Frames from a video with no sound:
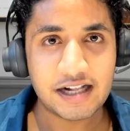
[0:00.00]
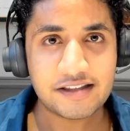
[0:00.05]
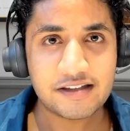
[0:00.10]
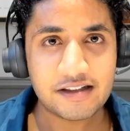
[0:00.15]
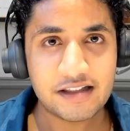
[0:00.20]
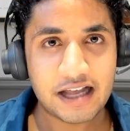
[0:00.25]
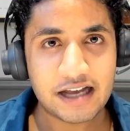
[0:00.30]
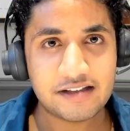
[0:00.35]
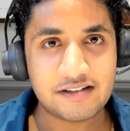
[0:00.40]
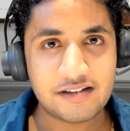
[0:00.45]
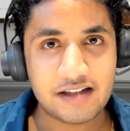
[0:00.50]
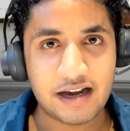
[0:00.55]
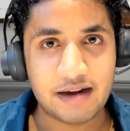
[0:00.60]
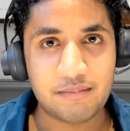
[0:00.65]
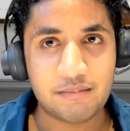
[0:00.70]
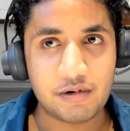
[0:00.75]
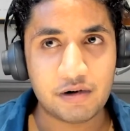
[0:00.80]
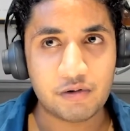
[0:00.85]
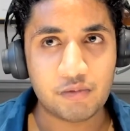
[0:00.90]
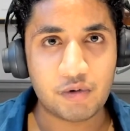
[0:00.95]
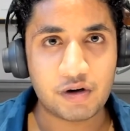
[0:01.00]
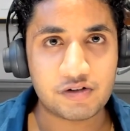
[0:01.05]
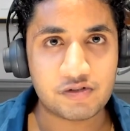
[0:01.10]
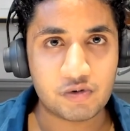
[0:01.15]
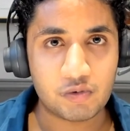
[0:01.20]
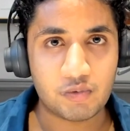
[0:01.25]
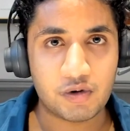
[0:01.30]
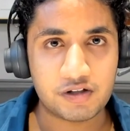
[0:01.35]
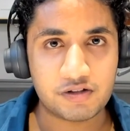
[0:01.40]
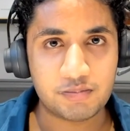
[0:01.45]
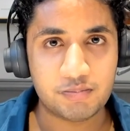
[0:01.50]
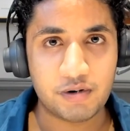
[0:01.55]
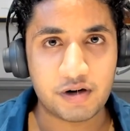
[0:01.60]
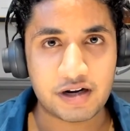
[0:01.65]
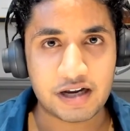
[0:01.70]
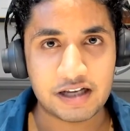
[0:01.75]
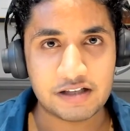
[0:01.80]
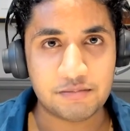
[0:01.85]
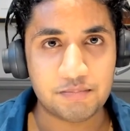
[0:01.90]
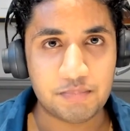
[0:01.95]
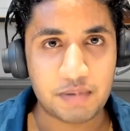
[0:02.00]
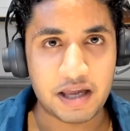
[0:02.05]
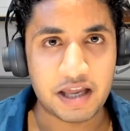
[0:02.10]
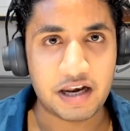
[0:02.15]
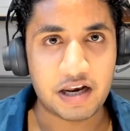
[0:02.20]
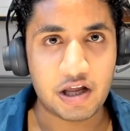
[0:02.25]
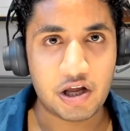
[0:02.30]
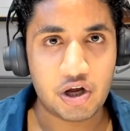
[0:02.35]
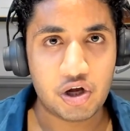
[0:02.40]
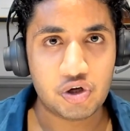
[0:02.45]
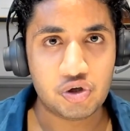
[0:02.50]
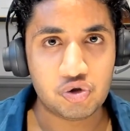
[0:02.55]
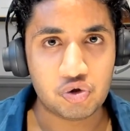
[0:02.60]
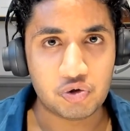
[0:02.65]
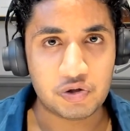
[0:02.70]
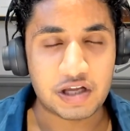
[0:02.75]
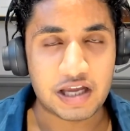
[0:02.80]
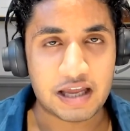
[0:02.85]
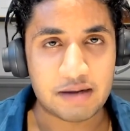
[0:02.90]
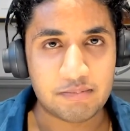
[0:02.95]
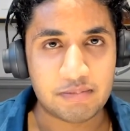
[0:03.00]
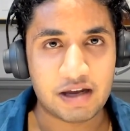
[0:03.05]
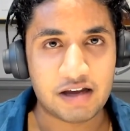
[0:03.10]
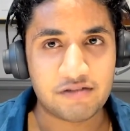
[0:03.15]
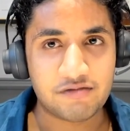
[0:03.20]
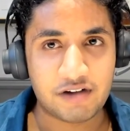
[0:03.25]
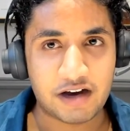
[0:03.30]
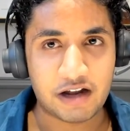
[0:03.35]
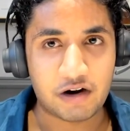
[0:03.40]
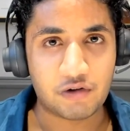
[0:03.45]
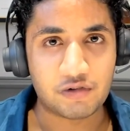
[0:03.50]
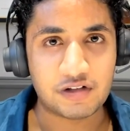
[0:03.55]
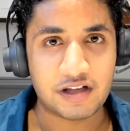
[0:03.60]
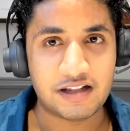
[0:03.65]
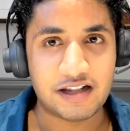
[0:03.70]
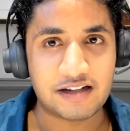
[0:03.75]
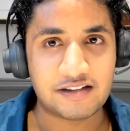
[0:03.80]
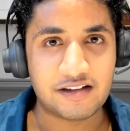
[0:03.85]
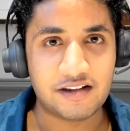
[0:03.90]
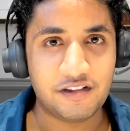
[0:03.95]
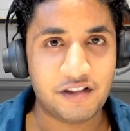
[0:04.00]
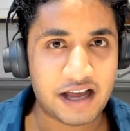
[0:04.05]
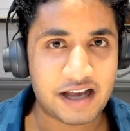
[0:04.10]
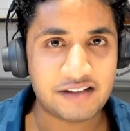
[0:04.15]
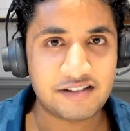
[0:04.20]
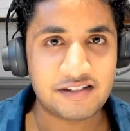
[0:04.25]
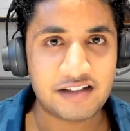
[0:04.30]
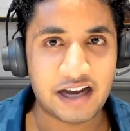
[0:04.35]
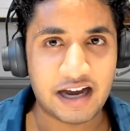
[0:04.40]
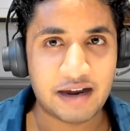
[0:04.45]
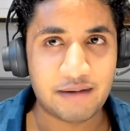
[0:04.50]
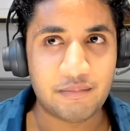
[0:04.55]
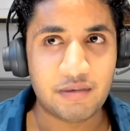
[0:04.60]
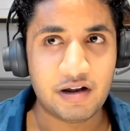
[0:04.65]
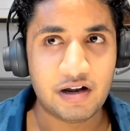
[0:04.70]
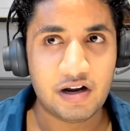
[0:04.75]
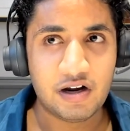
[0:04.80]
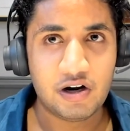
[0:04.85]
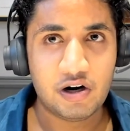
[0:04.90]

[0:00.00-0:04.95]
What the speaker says: That's the last time Russell Westbrook has been to the NBA Finals, and that's the last time,